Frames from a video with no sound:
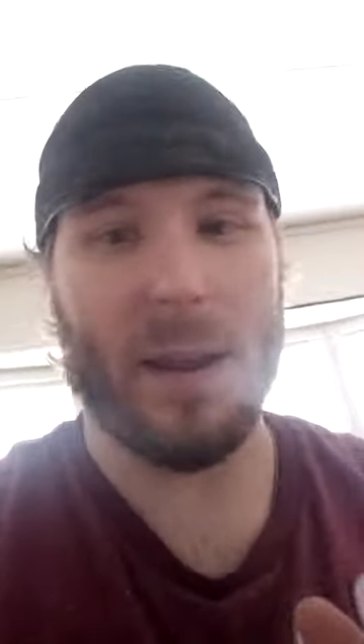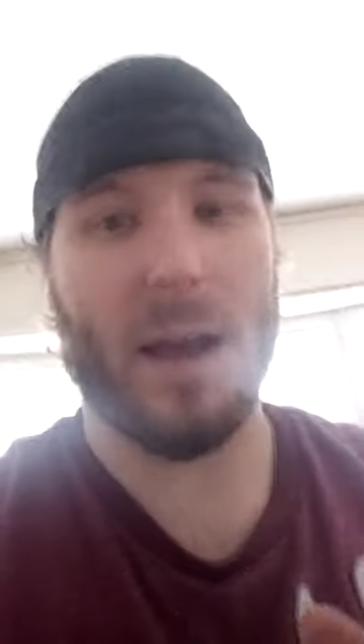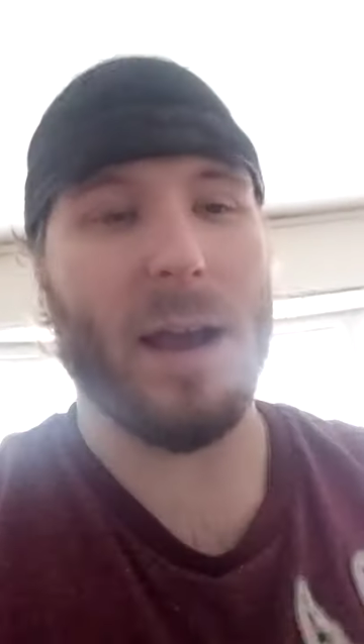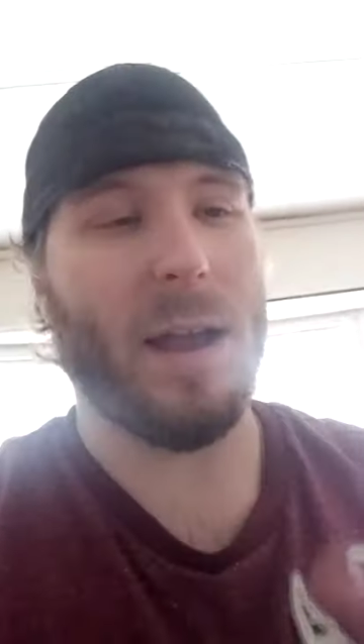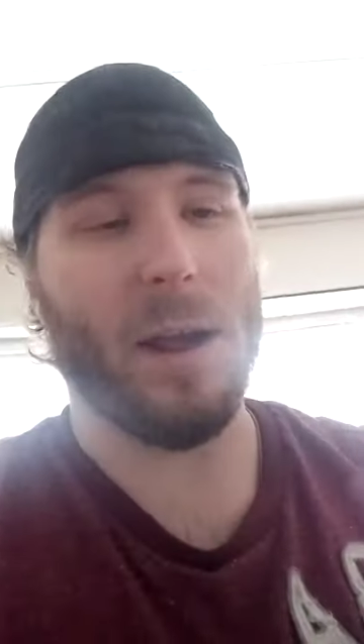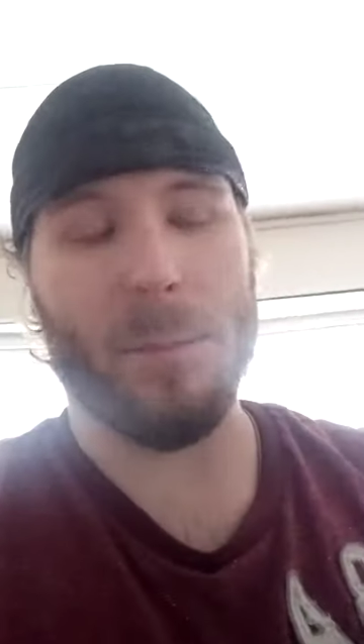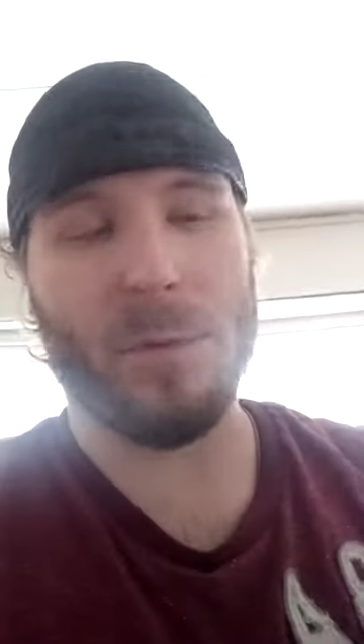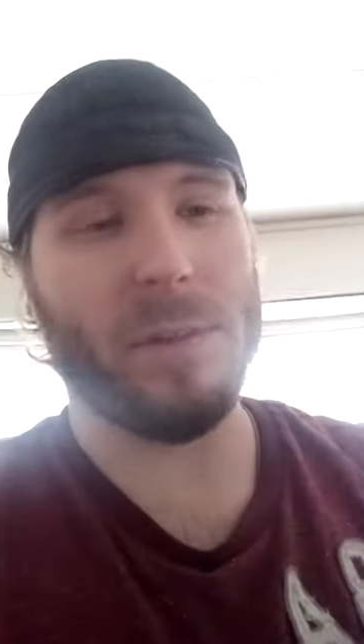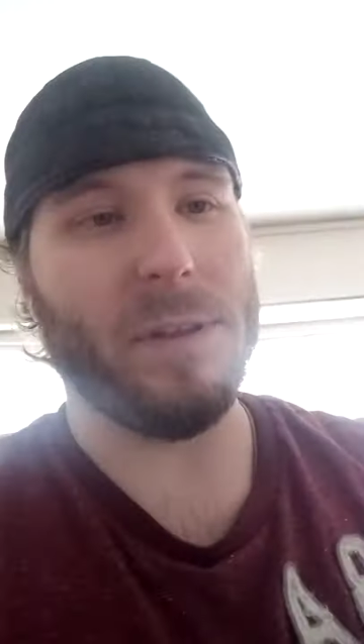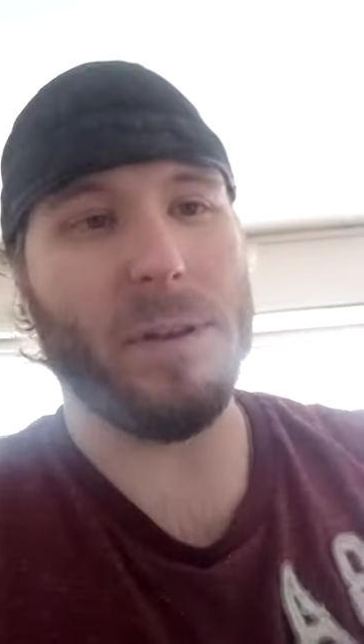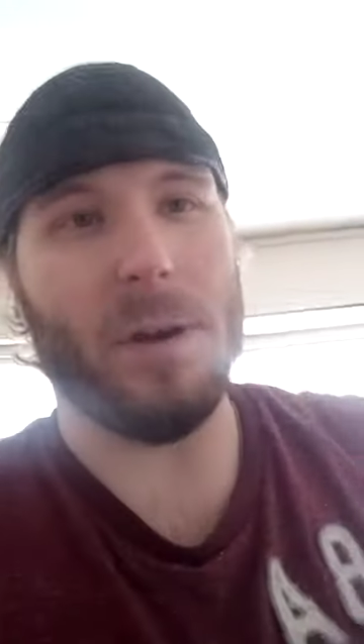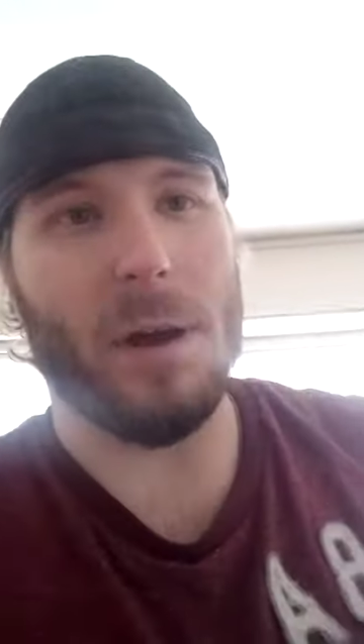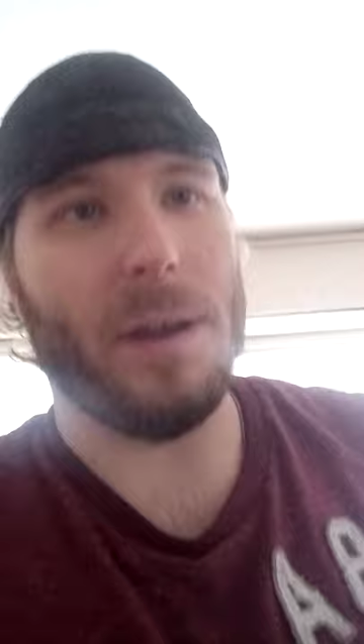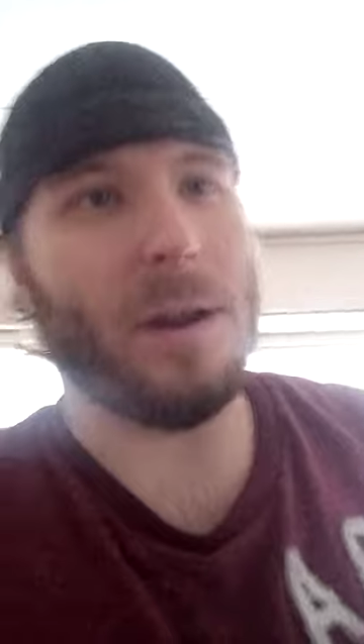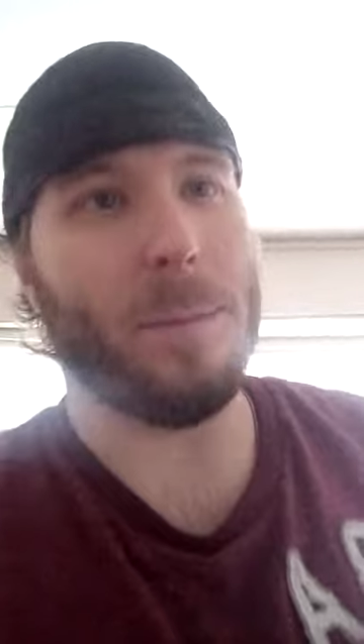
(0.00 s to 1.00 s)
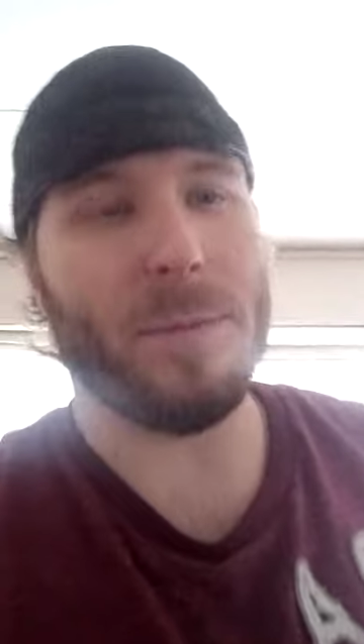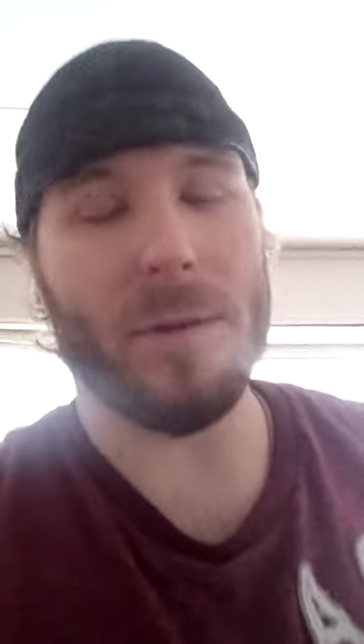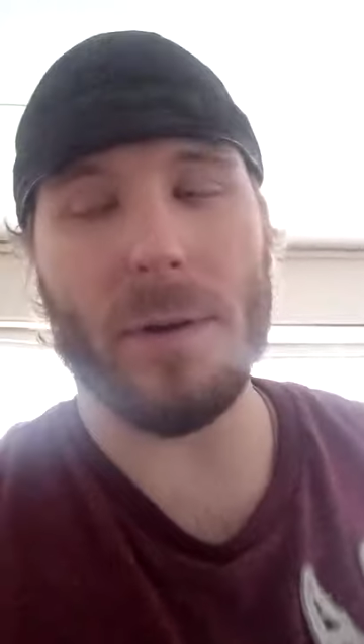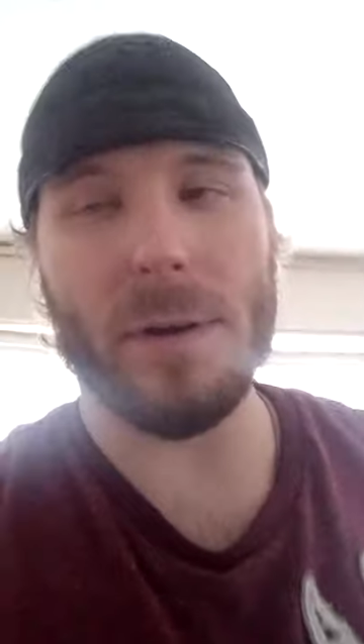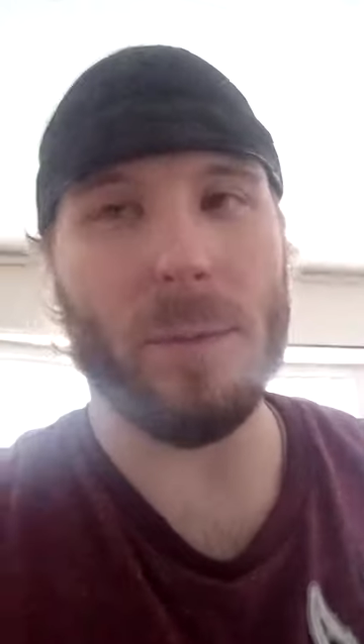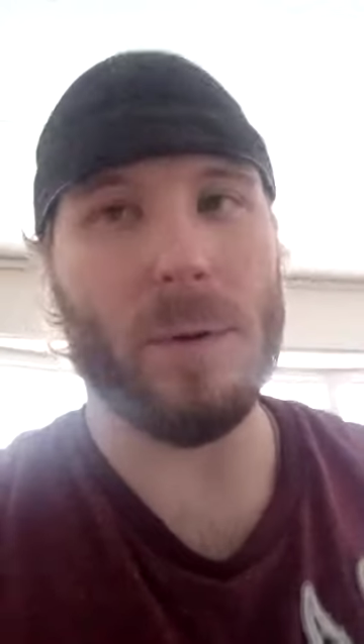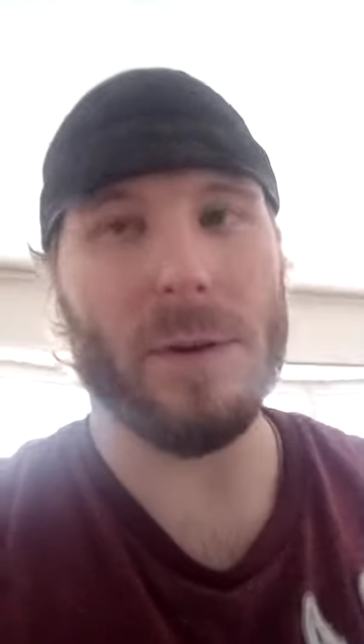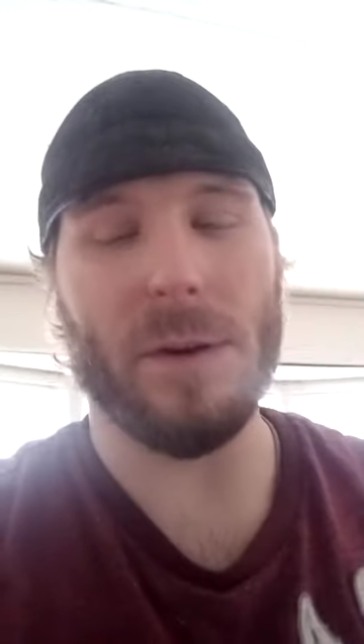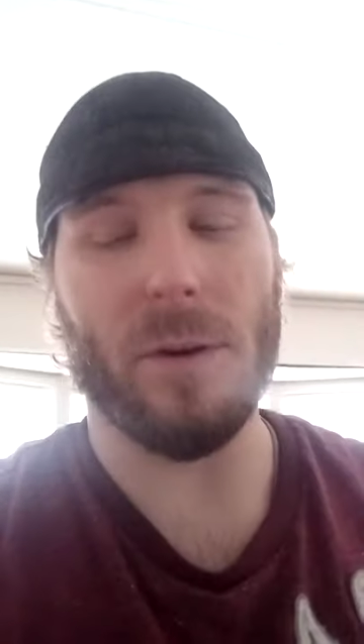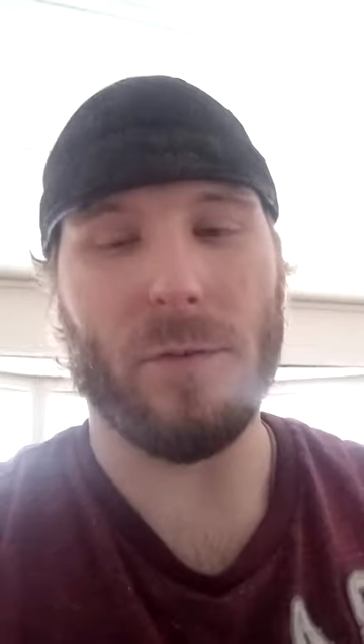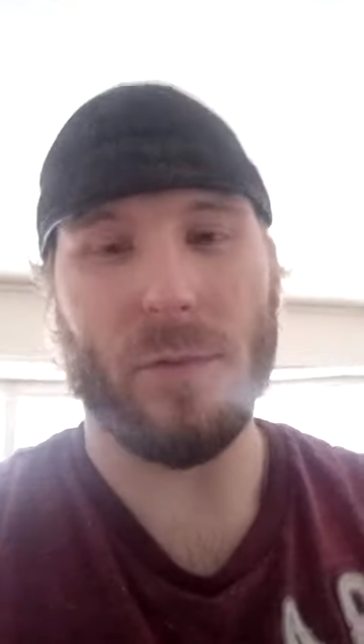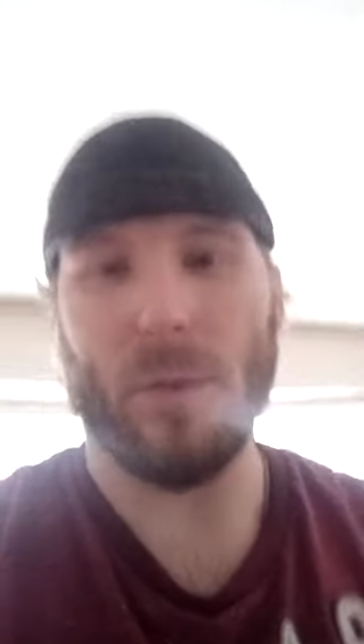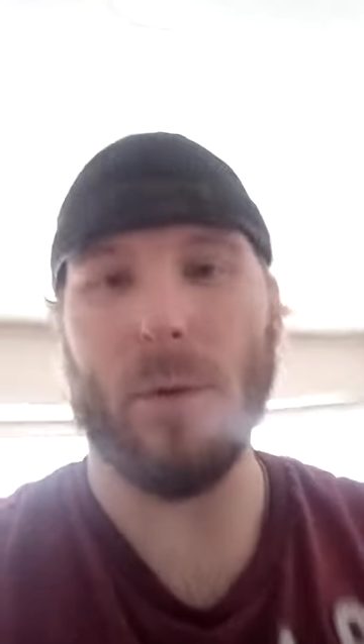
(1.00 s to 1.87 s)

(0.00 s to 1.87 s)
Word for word: guy. I'm really not. I'm 31 years